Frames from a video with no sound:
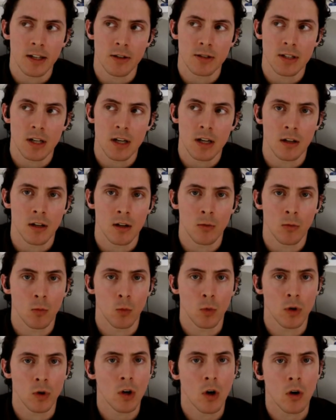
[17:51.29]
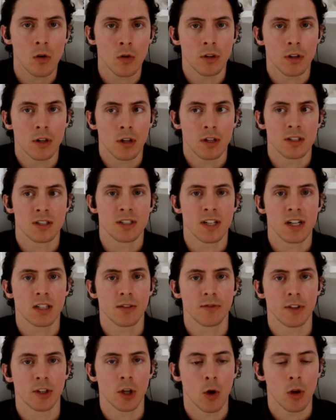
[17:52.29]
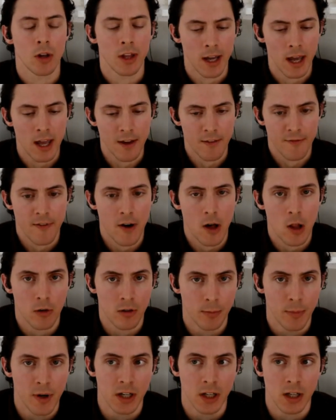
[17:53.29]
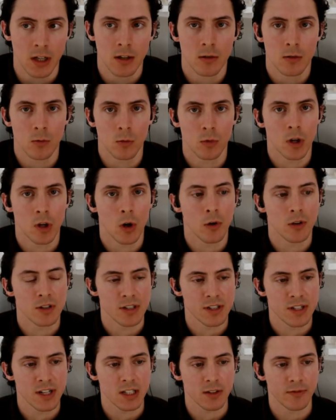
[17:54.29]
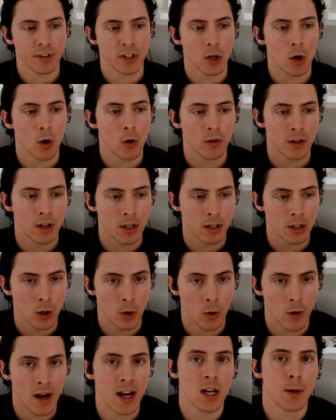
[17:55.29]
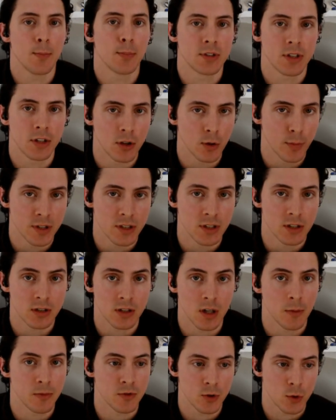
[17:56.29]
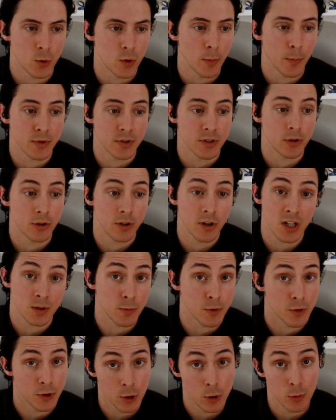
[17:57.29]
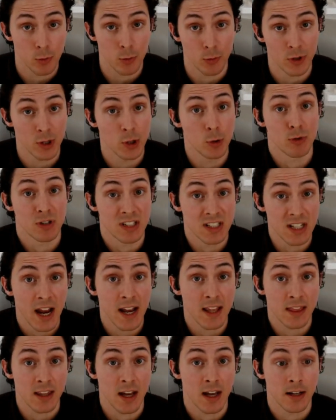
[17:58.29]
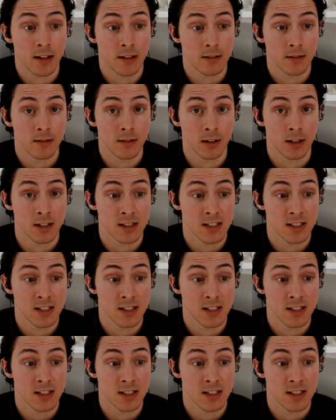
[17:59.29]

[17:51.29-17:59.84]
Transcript: you said, we all instinctively know, like, hey, follow the money. We all instinctively know that you know eighty percent of your business comes from twenty percent of your customers. You you recite that uh,